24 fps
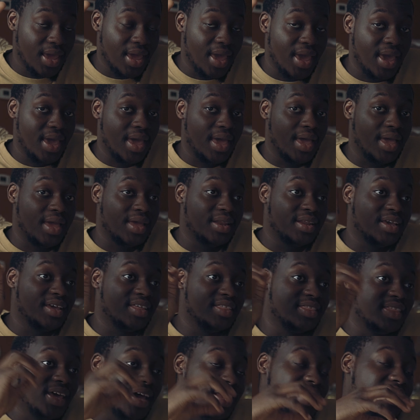and
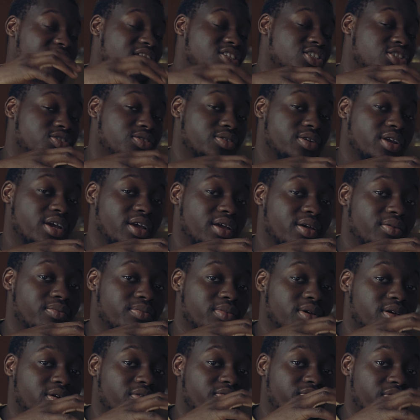that
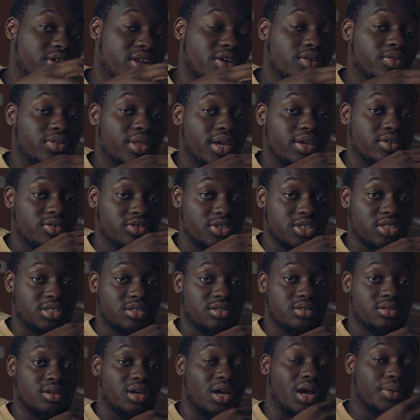Instagram video that you
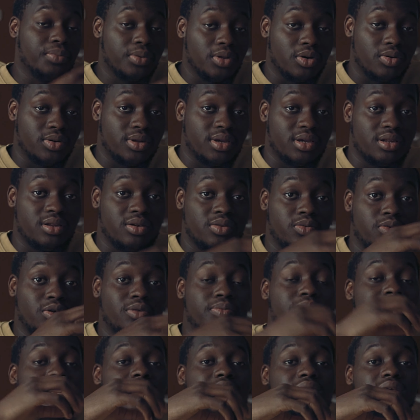just uploaded will
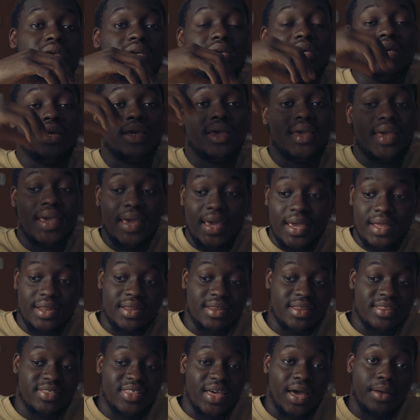be
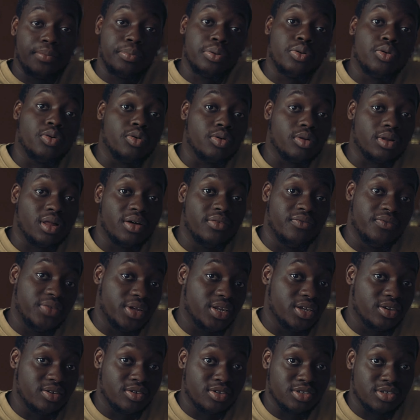in that pool of
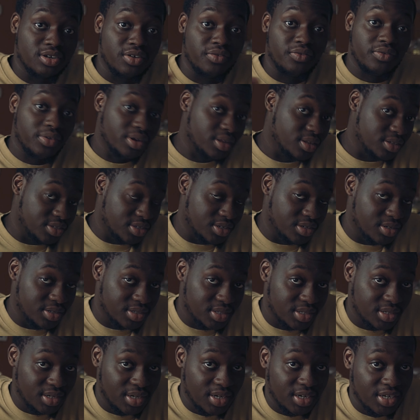videos of
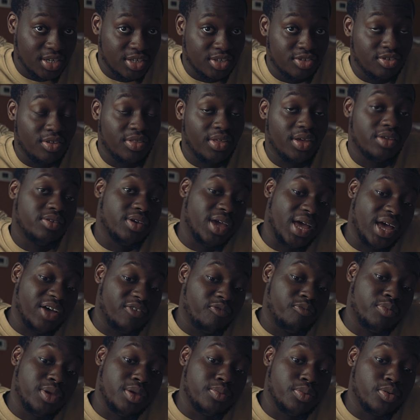realtors. So then you
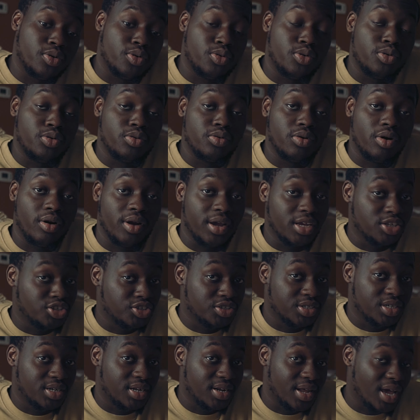have people who are
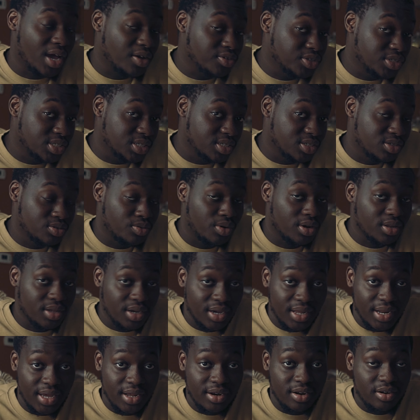interested in houses who are
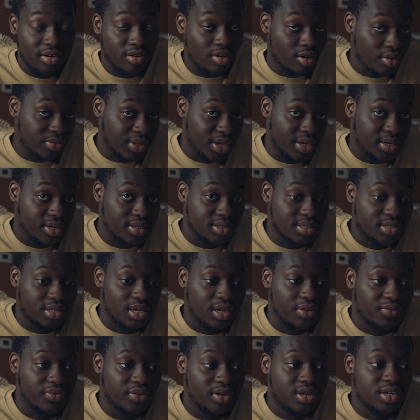looking at it and all that good
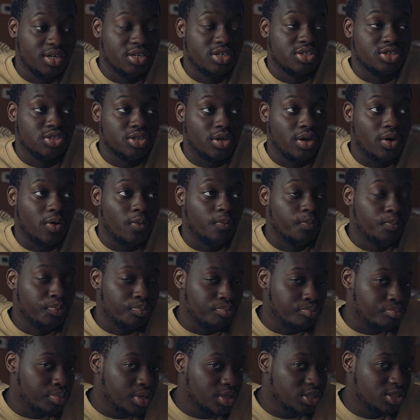stuff. So
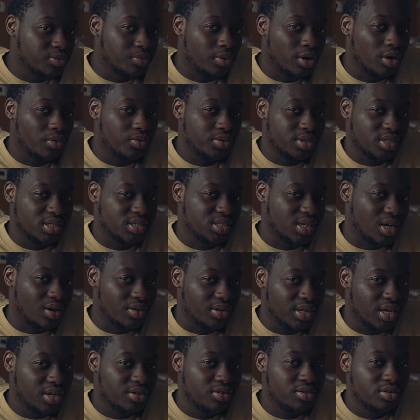be smart with the
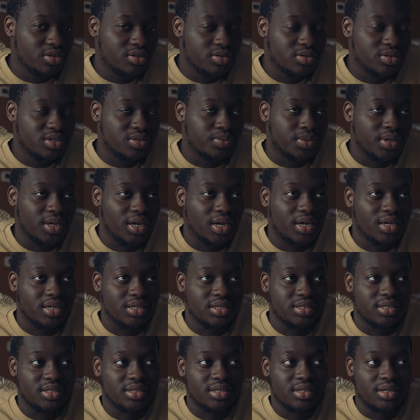sound that you use
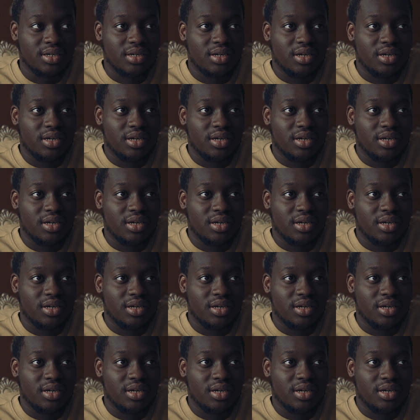because